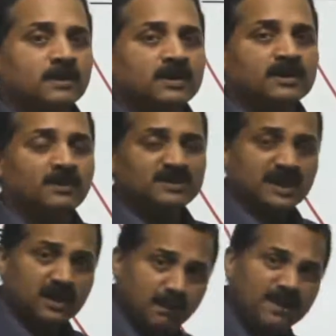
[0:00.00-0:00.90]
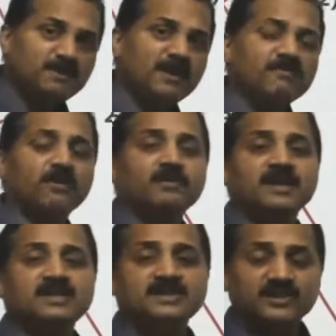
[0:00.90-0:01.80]
there was a commitment from
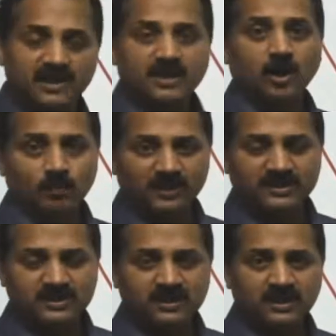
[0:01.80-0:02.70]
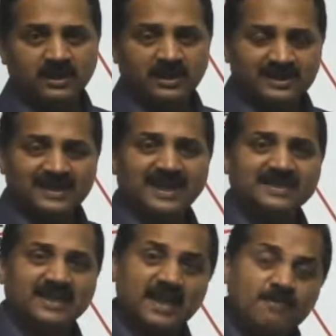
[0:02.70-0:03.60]
the central government
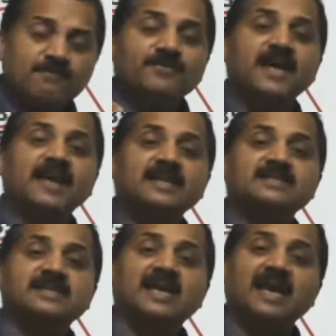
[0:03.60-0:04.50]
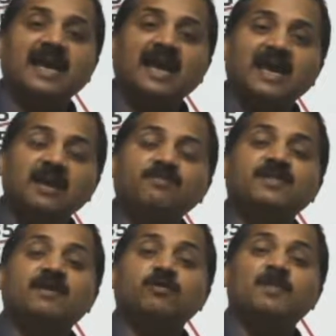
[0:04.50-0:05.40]
that if there
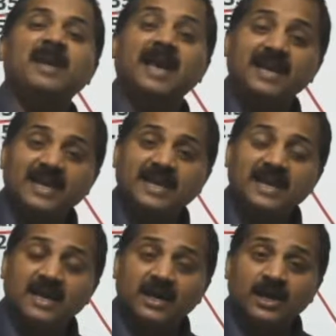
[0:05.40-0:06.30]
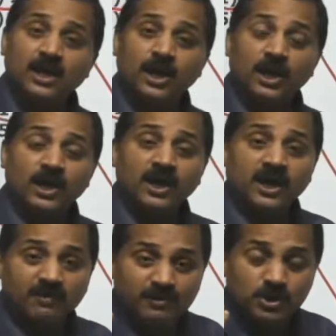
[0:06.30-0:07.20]
would be any
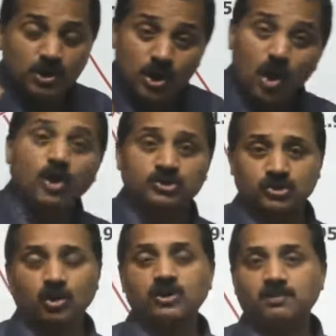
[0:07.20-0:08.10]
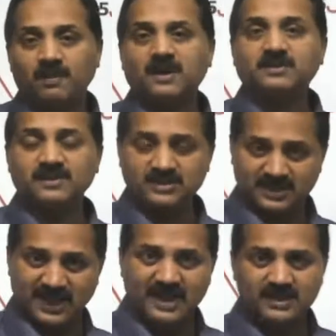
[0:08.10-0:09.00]
revenue loss on the part of the
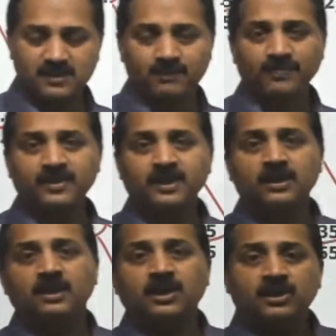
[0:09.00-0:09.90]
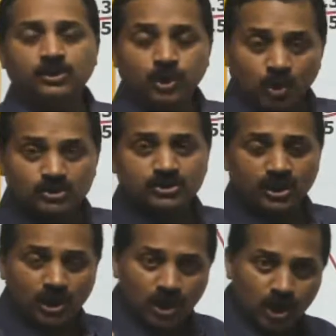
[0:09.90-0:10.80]
state, those
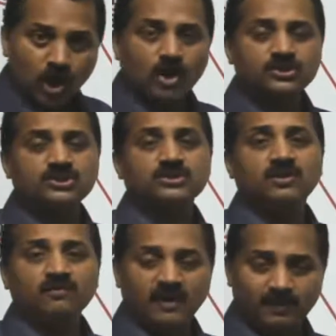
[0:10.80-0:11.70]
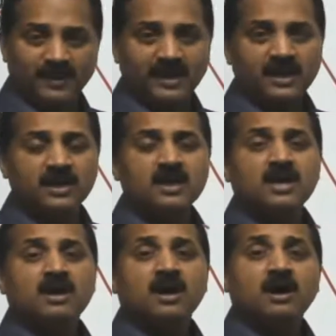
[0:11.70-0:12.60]
loss will be
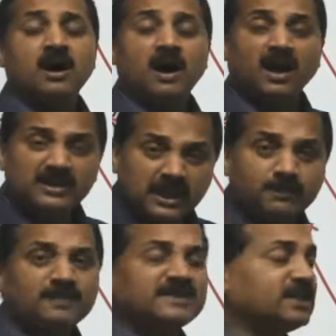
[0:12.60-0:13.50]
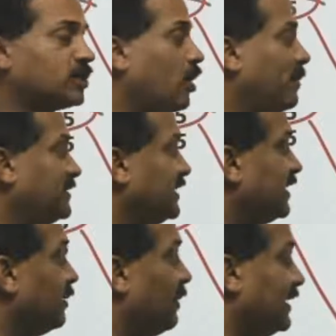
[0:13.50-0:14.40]
100%
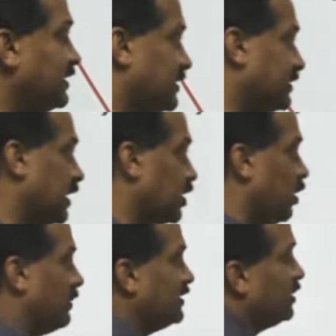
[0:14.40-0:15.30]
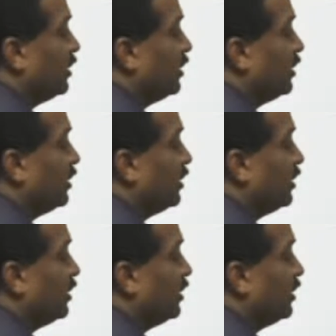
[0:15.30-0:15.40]
compensated by the central government